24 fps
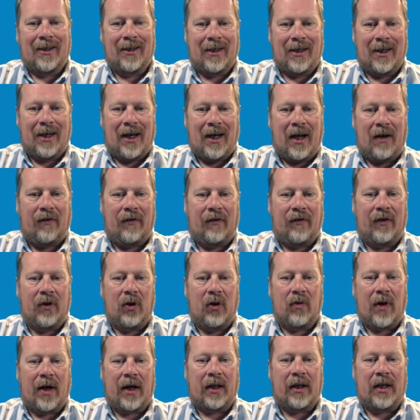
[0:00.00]
if you're
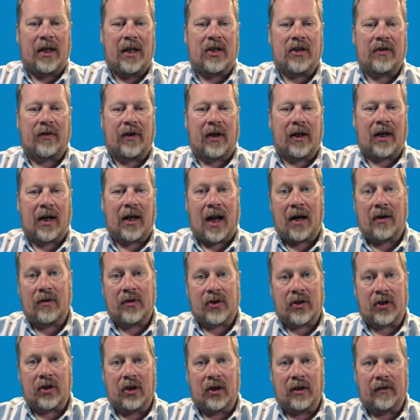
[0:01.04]
running the Easify cloud
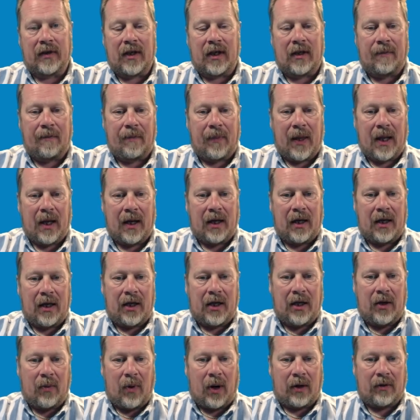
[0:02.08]
server,
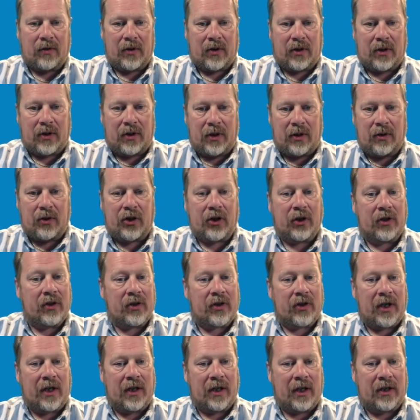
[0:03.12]
you shouldn't
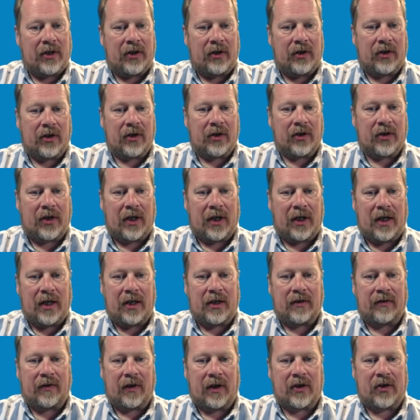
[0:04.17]
see this. You shouldn't see
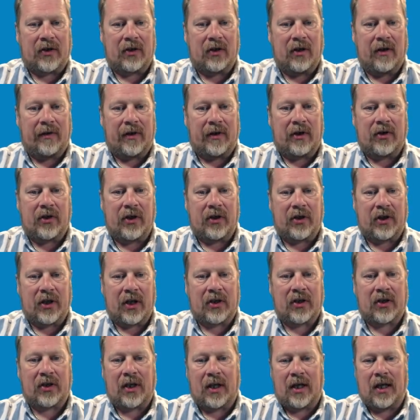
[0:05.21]
Easify server. You should
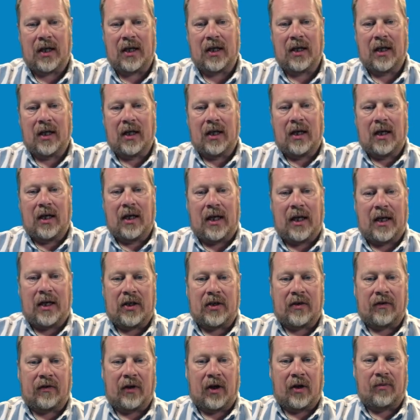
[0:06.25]
just see
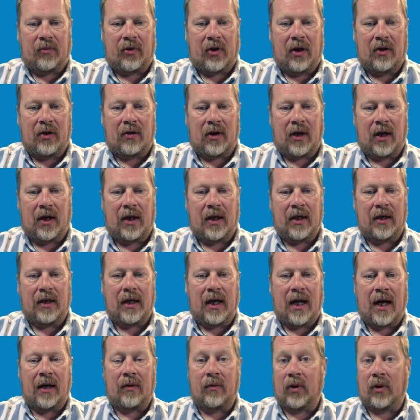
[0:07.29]
Easify Pro client
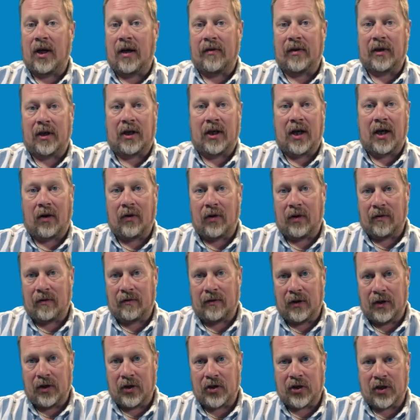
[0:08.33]
and whatever the current
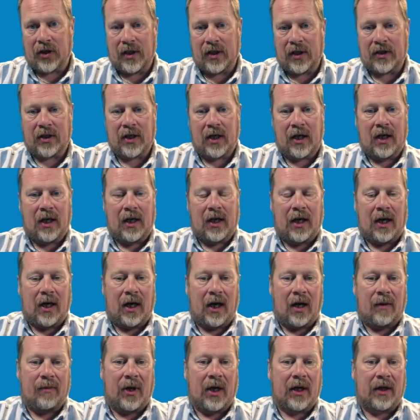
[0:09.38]
version is.
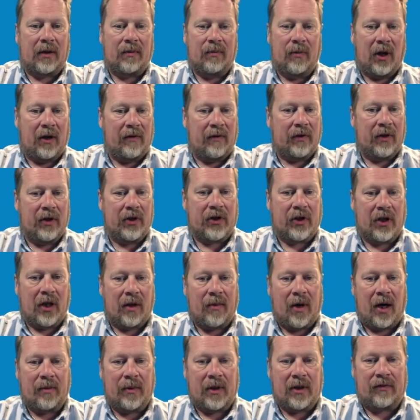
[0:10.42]
My version at the
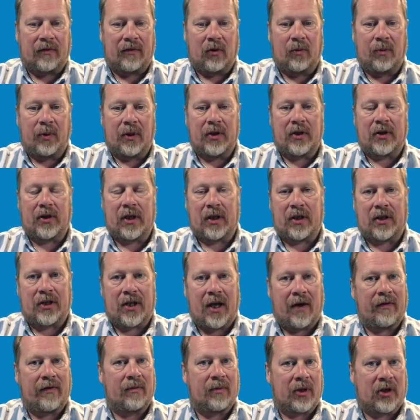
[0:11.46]
moment is
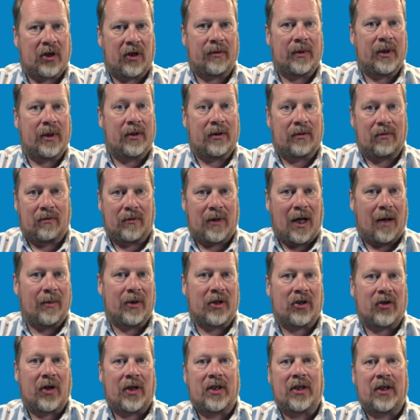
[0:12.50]
4.67 because I've been
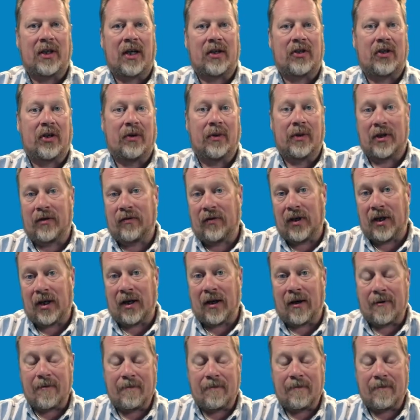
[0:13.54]
demonstrating that to you in this video.